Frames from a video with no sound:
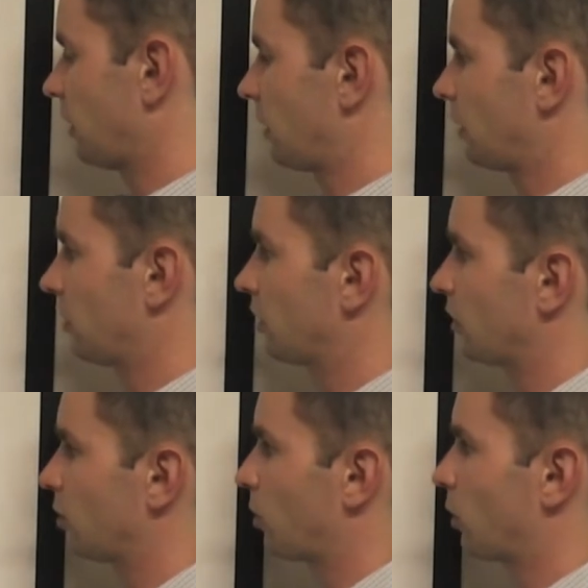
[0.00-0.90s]

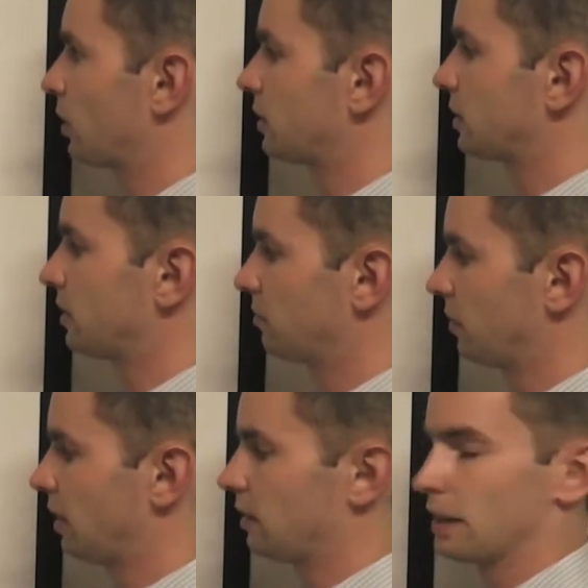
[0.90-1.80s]
their opponent
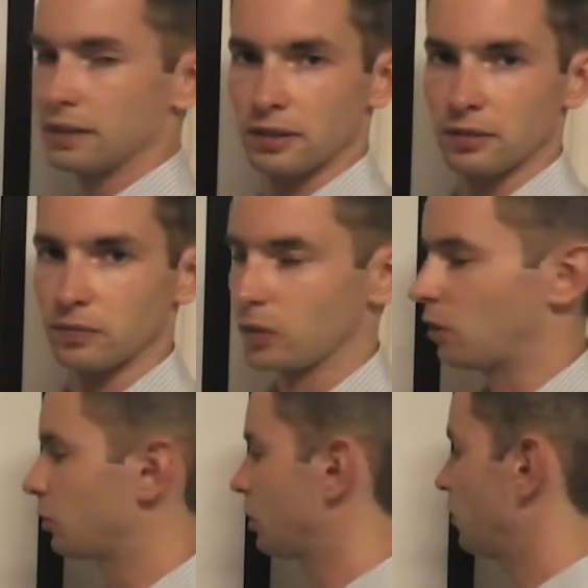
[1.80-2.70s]
made this
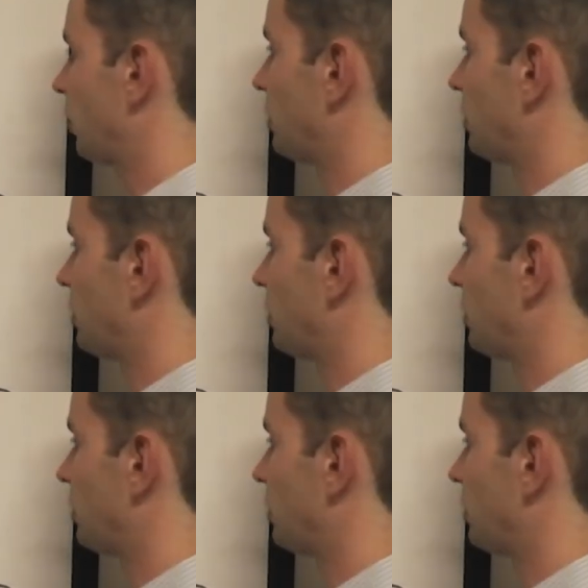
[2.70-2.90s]
alternative